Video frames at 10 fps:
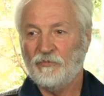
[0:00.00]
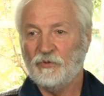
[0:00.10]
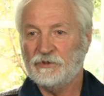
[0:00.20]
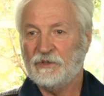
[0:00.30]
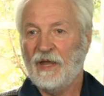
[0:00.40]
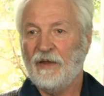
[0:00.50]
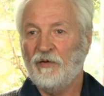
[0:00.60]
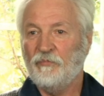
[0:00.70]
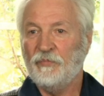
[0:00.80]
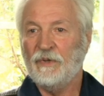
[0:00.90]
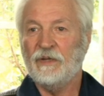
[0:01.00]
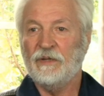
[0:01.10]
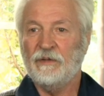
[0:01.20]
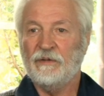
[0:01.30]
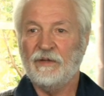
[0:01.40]
which cannot be
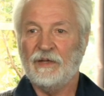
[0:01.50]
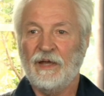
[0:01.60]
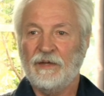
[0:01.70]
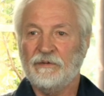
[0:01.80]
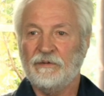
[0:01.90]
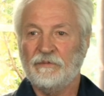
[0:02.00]
negated,